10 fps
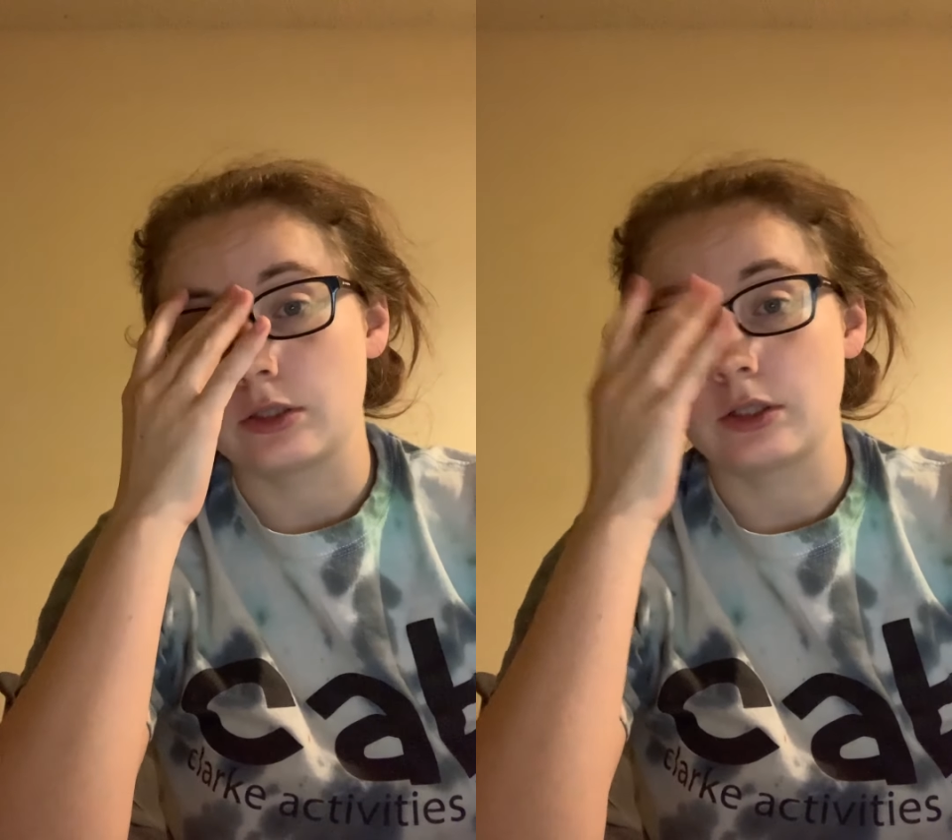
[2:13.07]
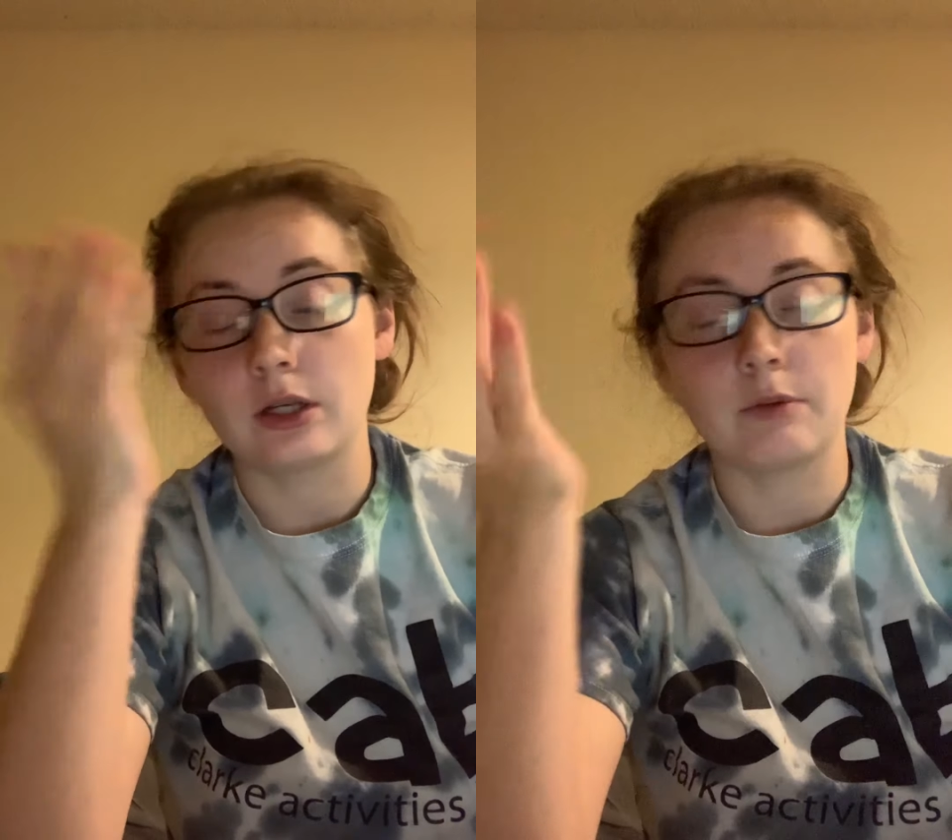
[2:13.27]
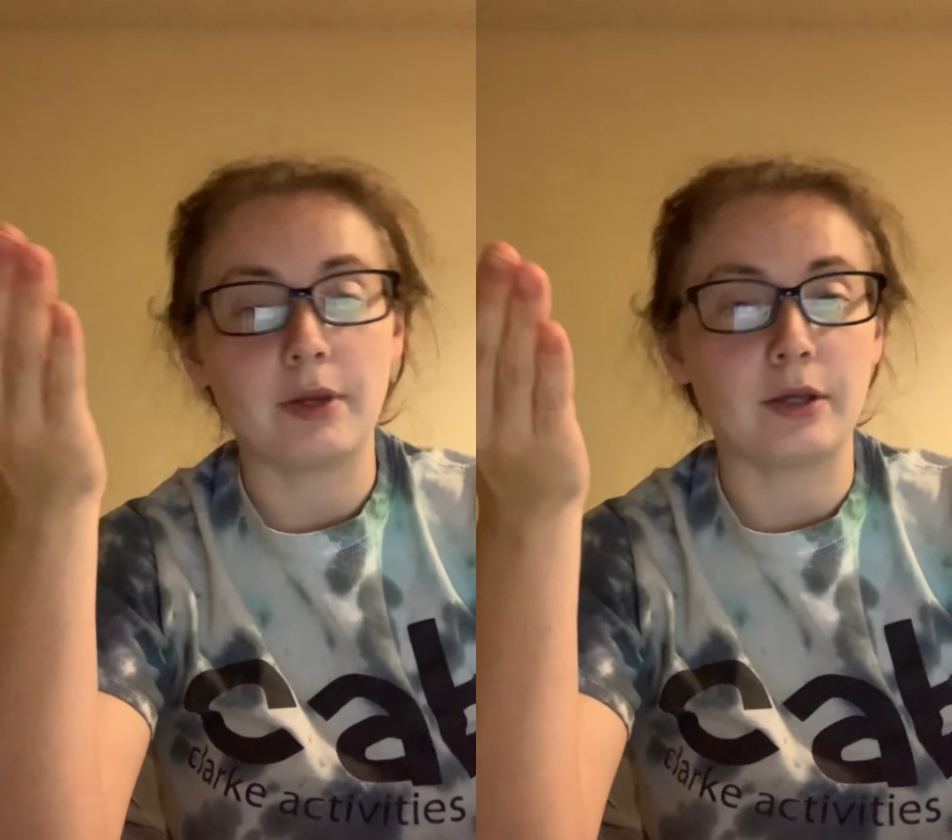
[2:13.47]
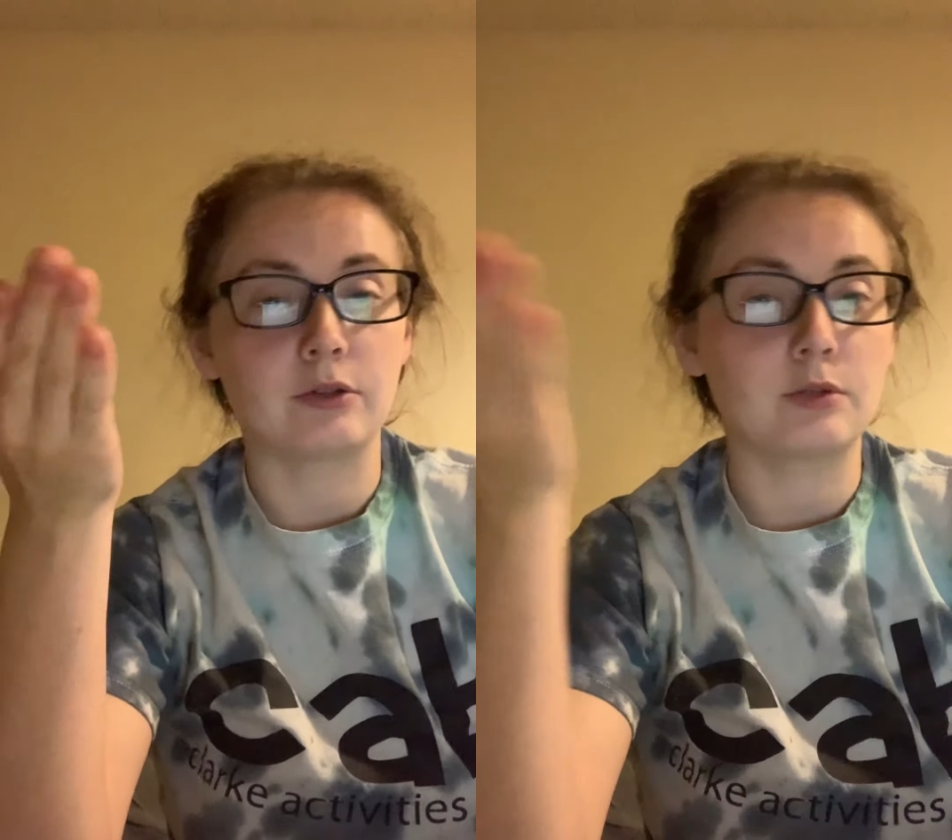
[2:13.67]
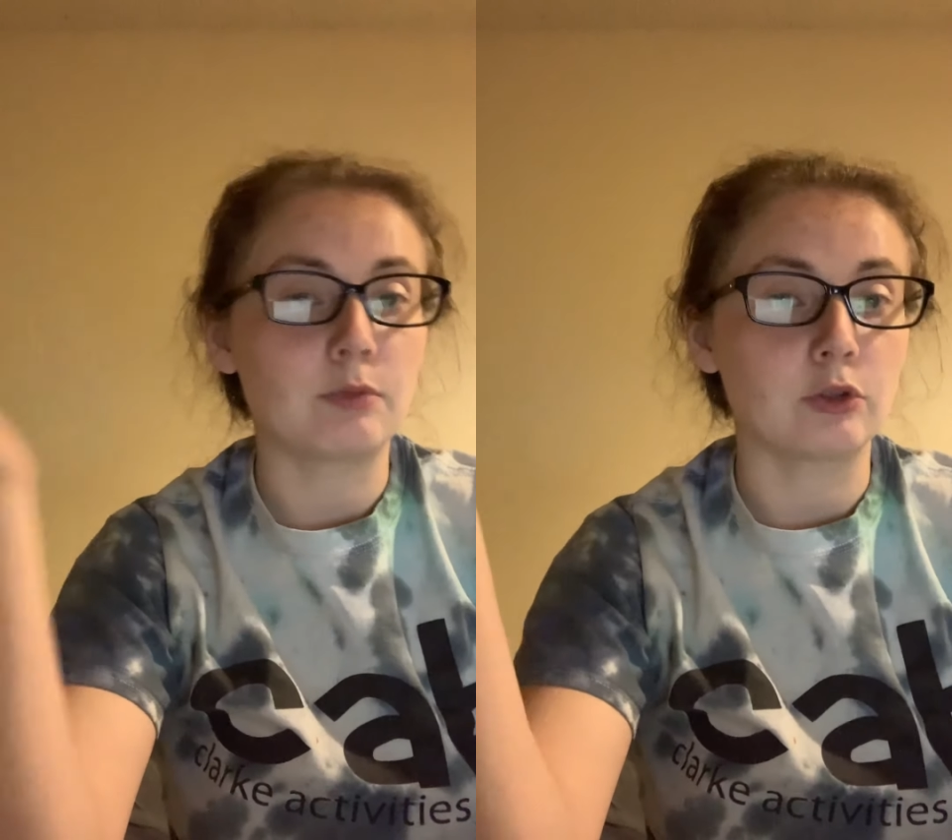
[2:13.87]
compared
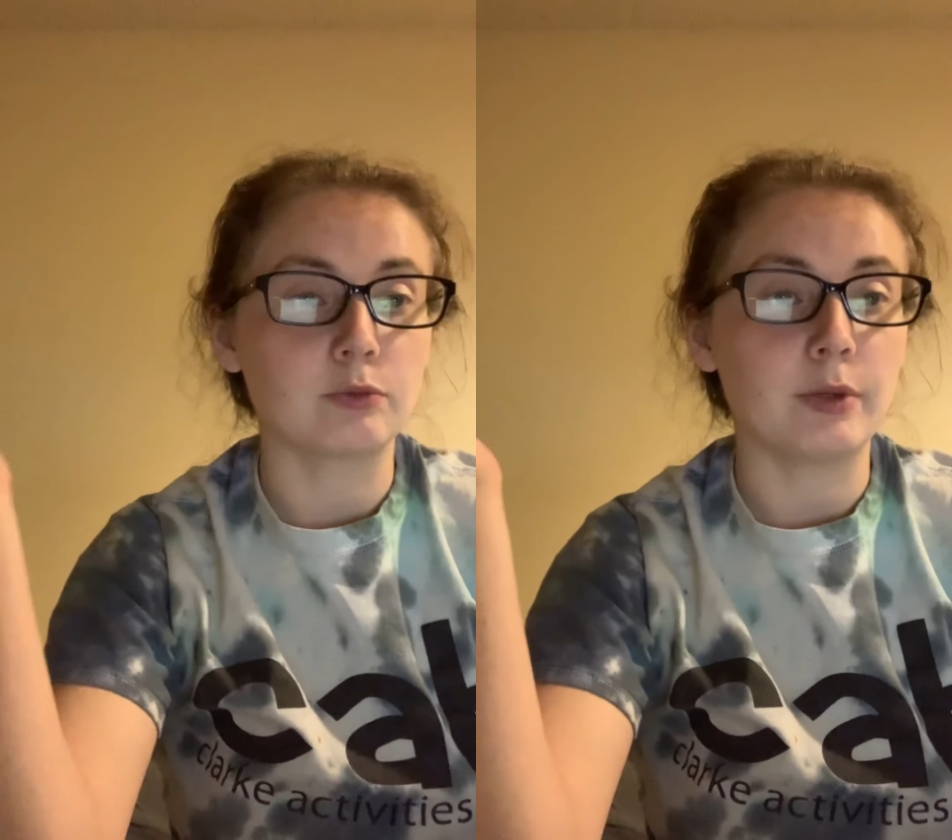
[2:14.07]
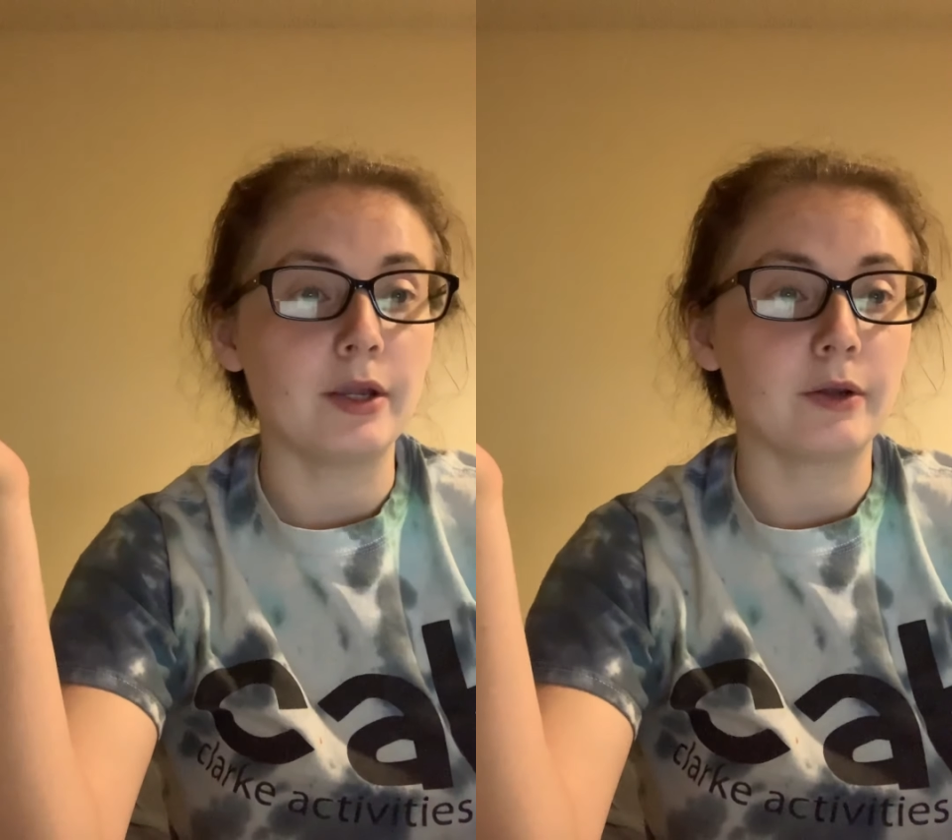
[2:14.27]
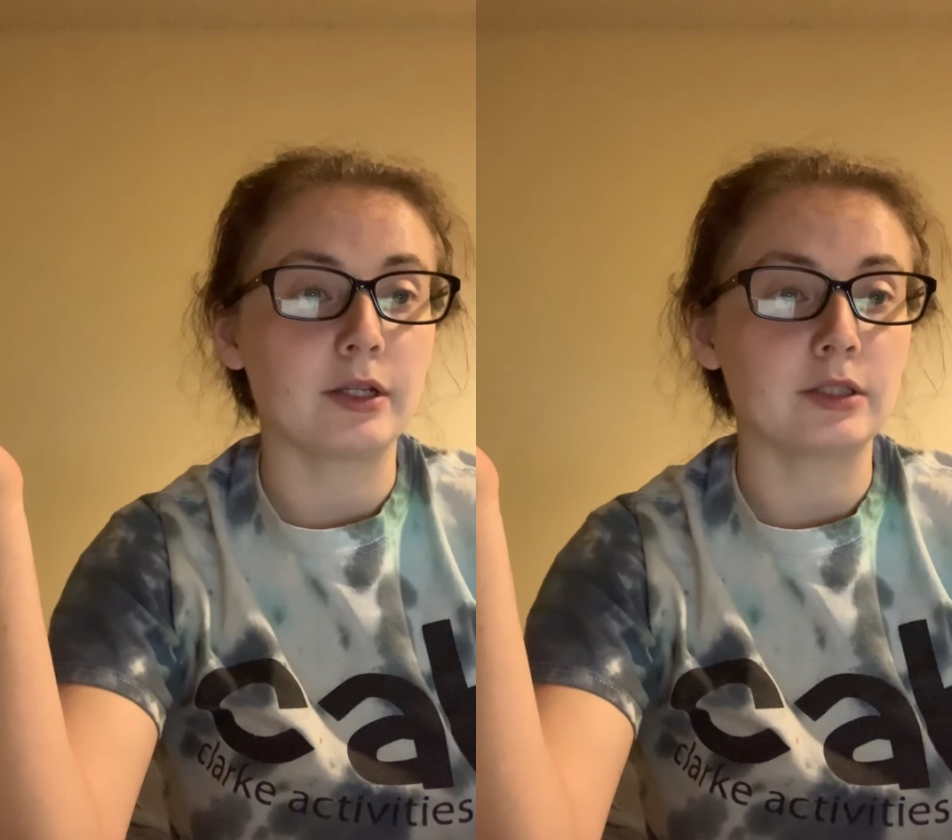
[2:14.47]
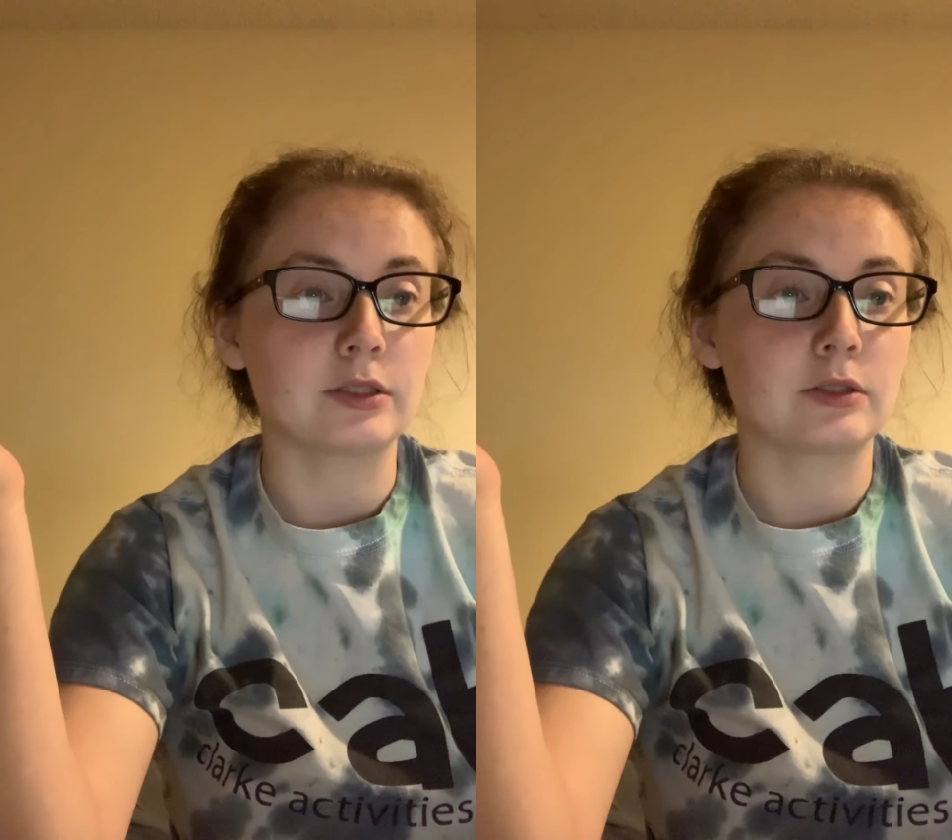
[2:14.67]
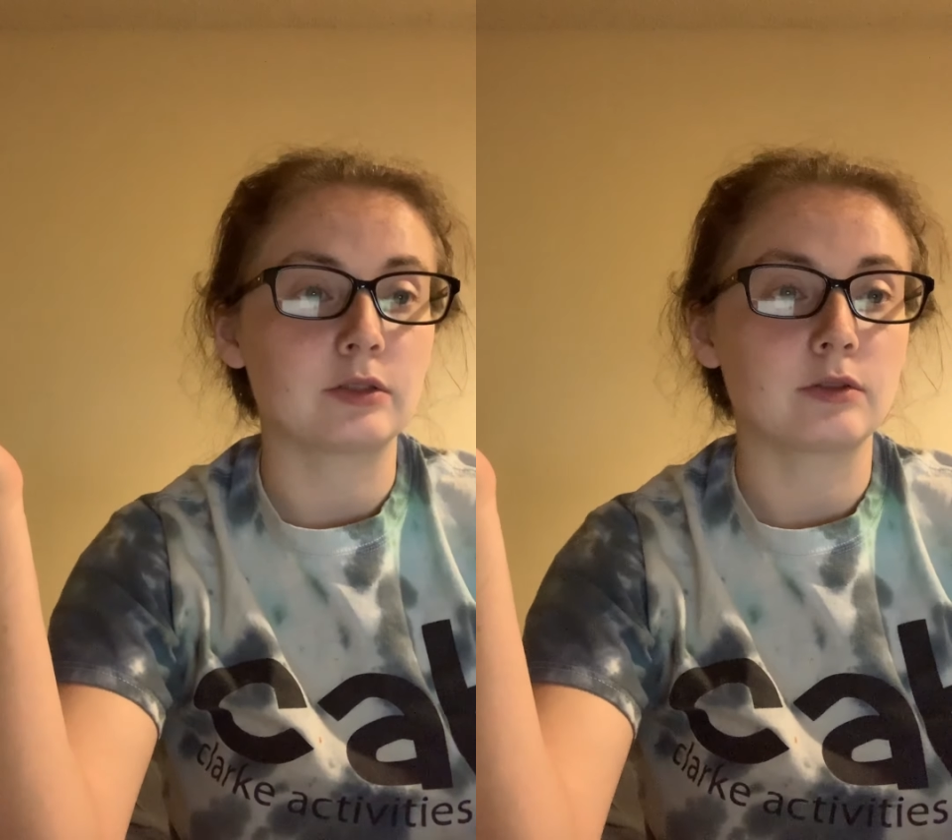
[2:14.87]
to most
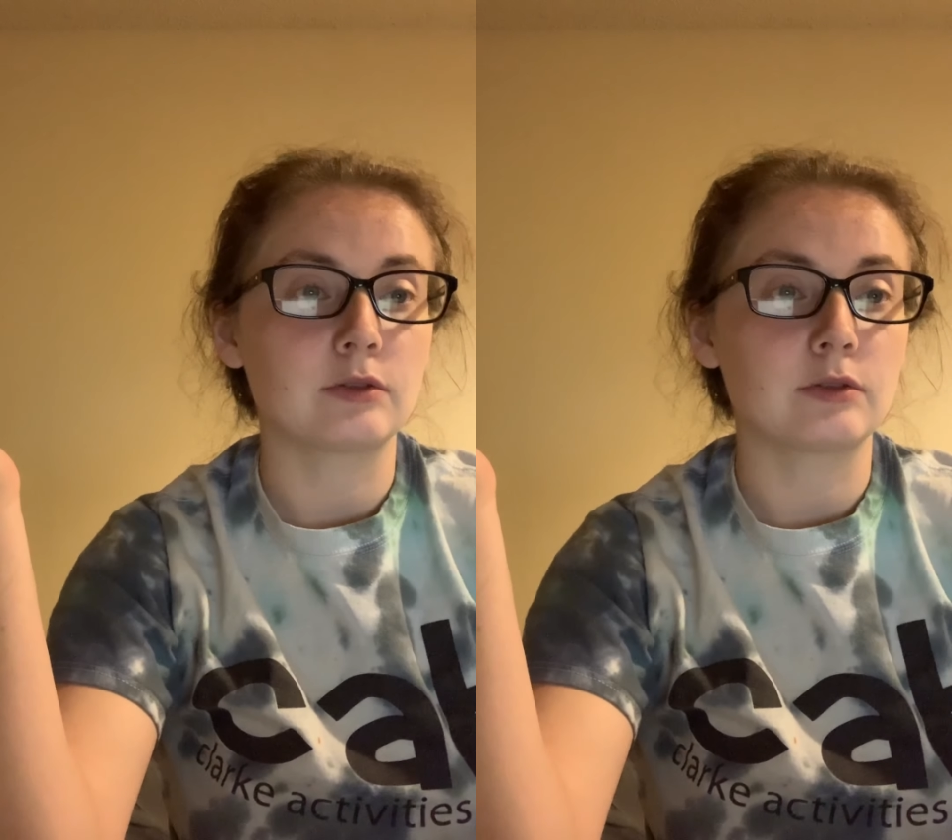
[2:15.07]
parents.